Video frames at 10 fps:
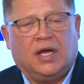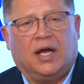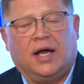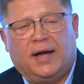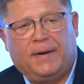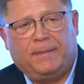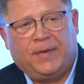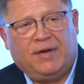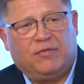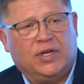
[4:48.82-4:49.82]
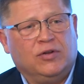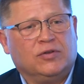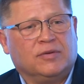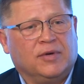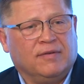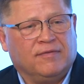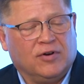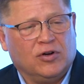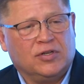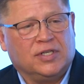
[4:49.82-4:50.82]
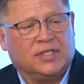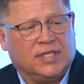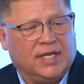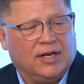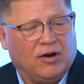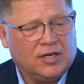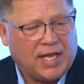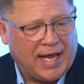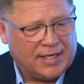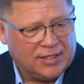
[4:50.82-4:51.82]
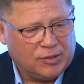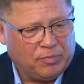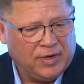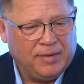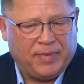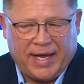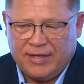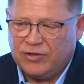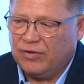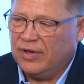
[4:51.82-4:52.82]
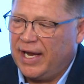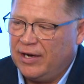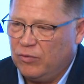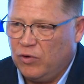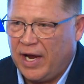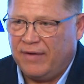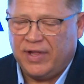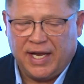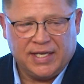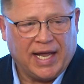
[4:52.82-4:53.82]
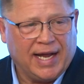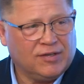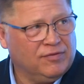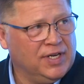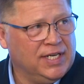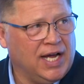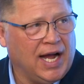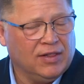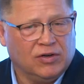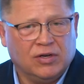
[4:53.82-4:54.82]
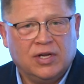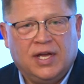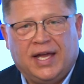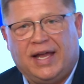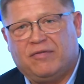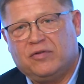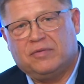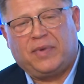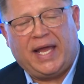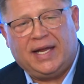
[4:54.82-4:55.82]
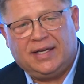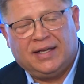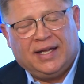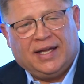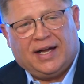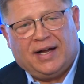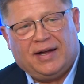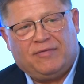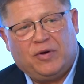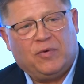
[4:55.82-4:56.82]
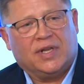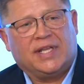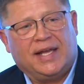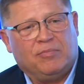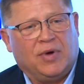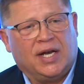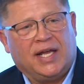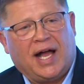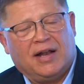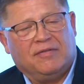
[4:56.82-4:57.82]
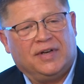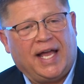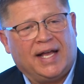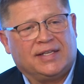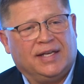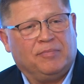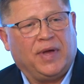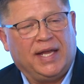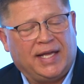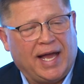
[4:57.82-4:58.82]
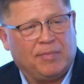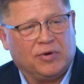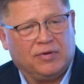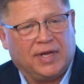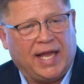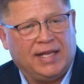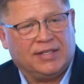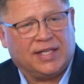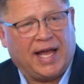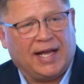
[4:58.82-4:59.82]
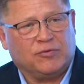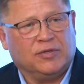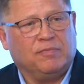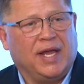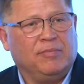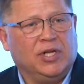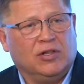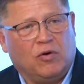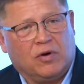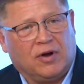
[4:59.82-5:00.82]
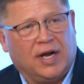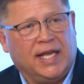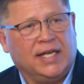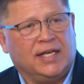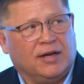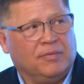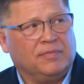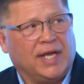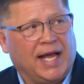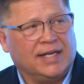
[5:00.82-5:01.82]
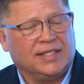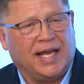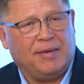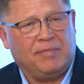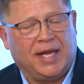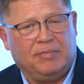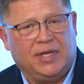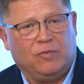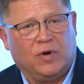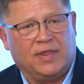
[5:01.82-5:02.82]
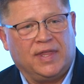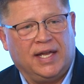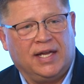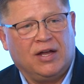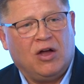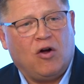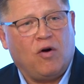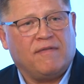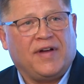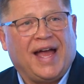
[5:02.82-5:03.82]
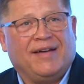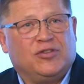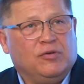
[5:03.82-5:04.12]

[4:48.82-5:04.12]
um, if we do some conversions to get our taxes prepaid, so later we'll have that tax-free dollar. If we're paying, uh, if we want to take money out of an asset and pay capital gains tax, which may be lowering our income tax, that may be one thing. Or if I have too